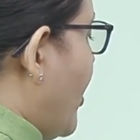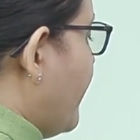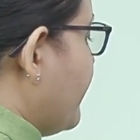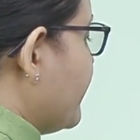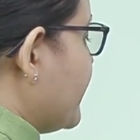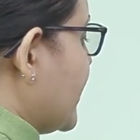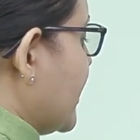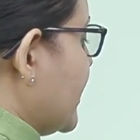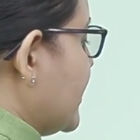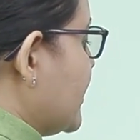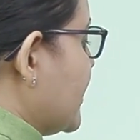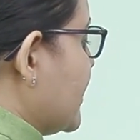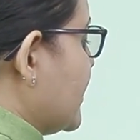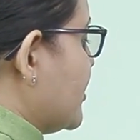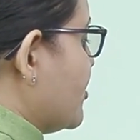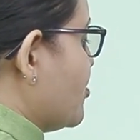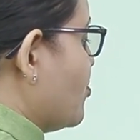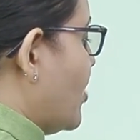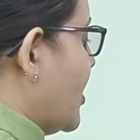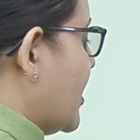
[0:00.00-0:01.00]
of 6
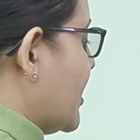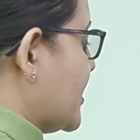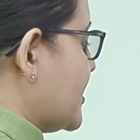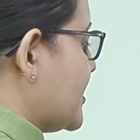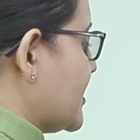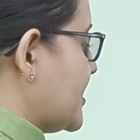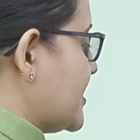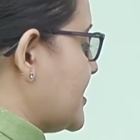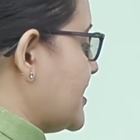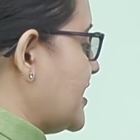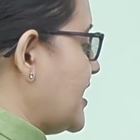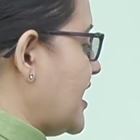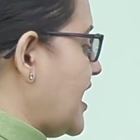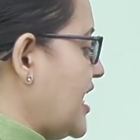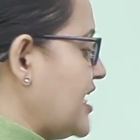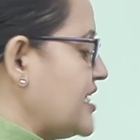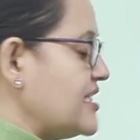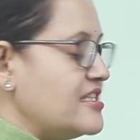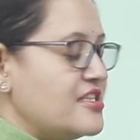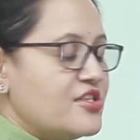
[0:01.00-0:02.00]
is 216
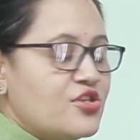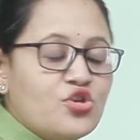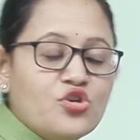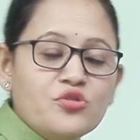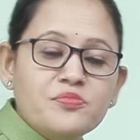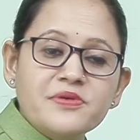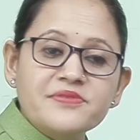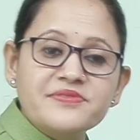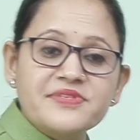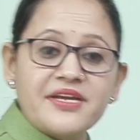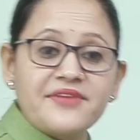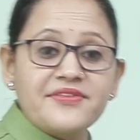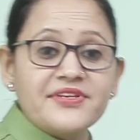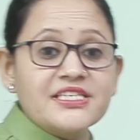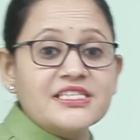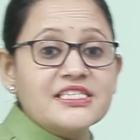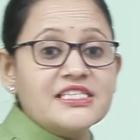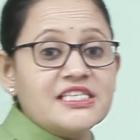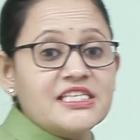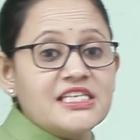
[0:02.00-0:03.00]
and cube of 7
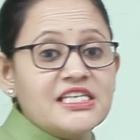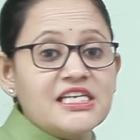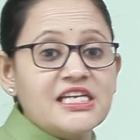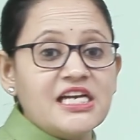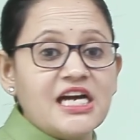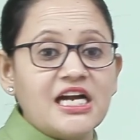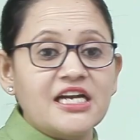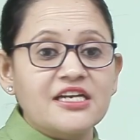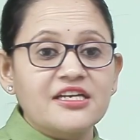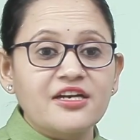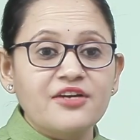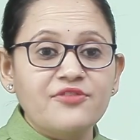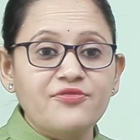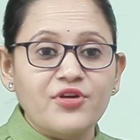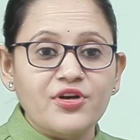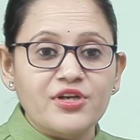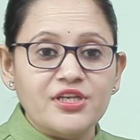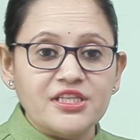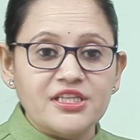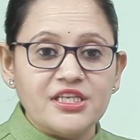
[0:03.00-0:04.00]
is
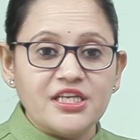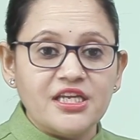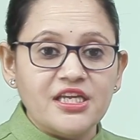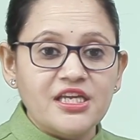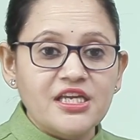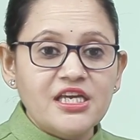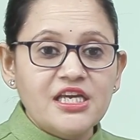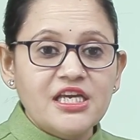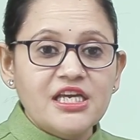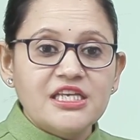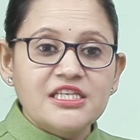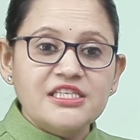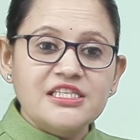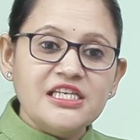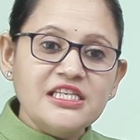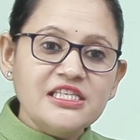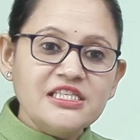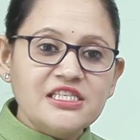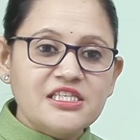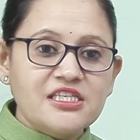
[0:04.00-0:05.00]
343.
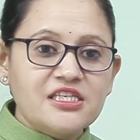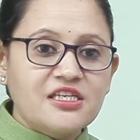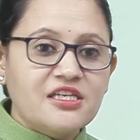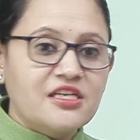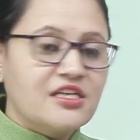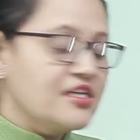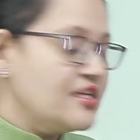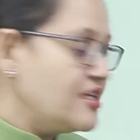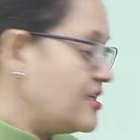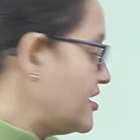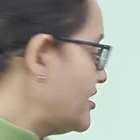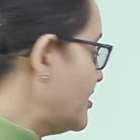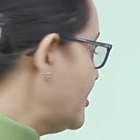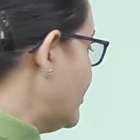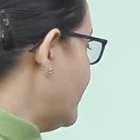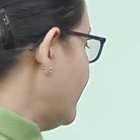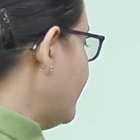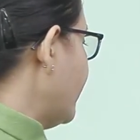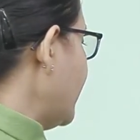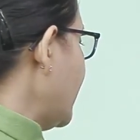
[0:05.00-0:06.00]
Since
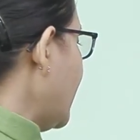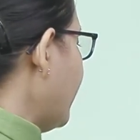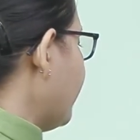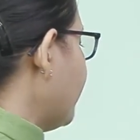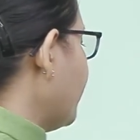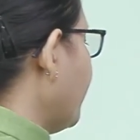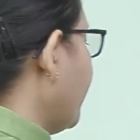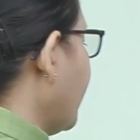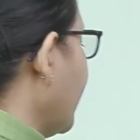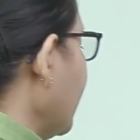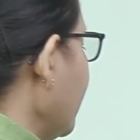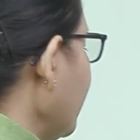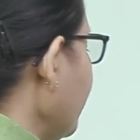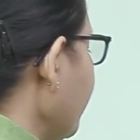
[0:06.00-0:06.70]
we have to find